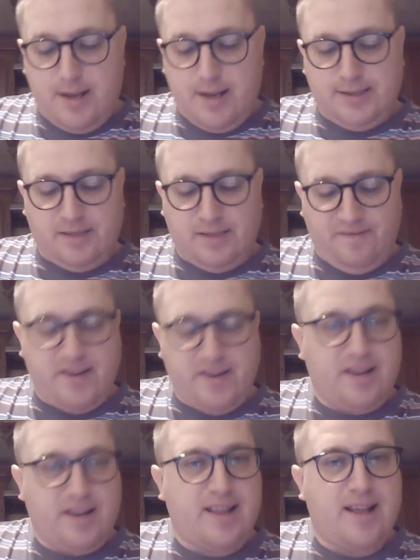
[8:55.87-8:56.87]
It's
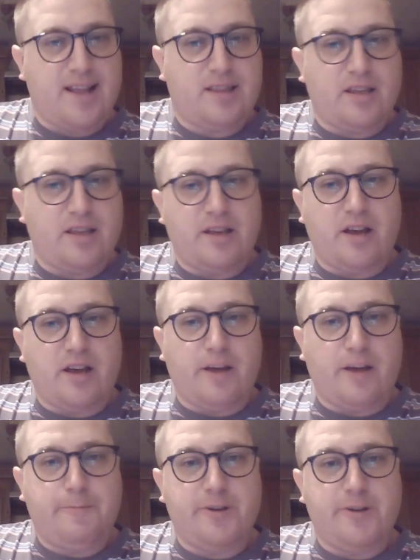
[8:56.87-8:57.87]
something that
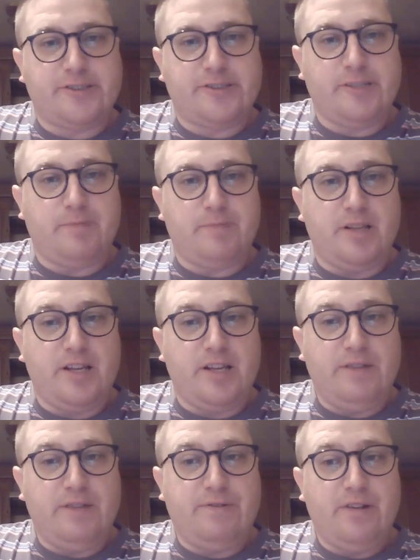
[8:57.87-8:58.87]
I personally
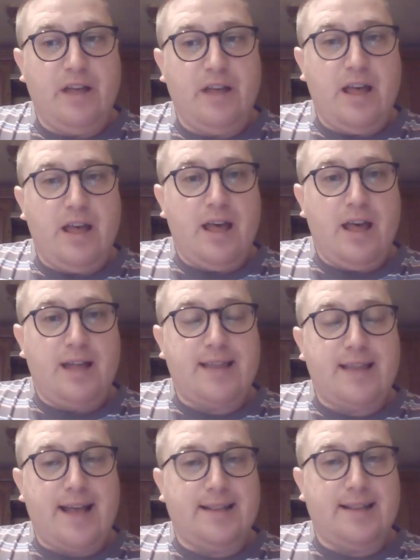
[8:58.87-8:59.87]
believe
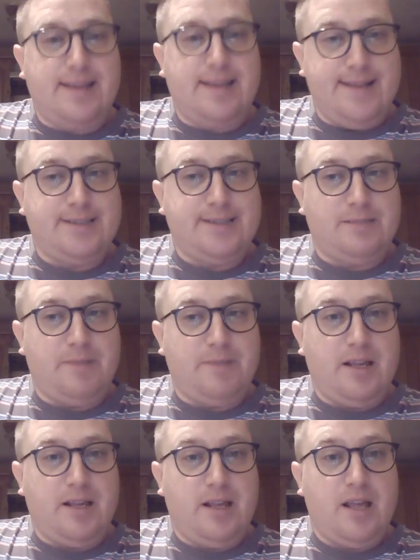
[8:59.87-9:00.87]
that needs to
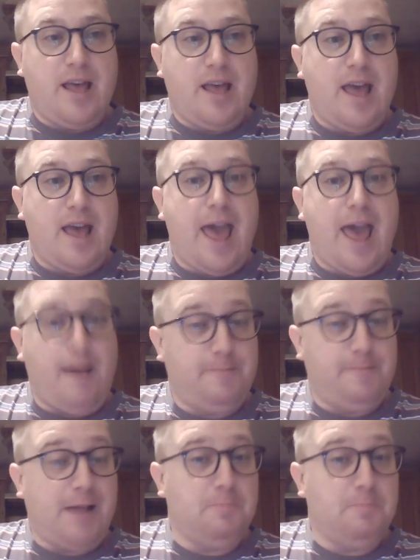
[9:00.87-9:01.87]
be
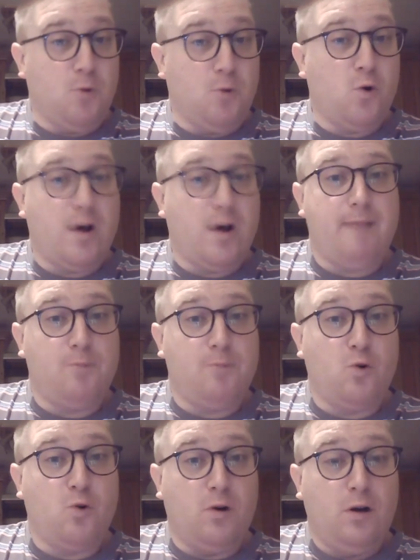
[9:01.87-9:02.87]
helped out more and
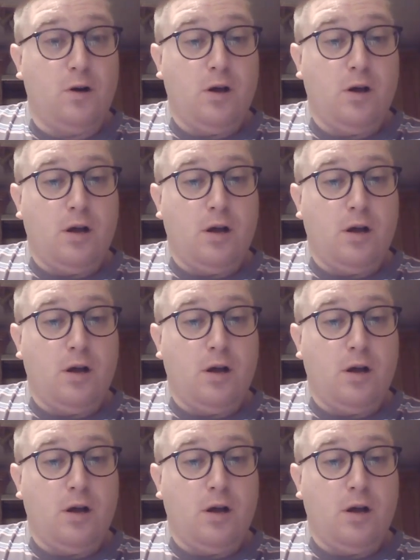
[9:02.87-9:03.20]
more,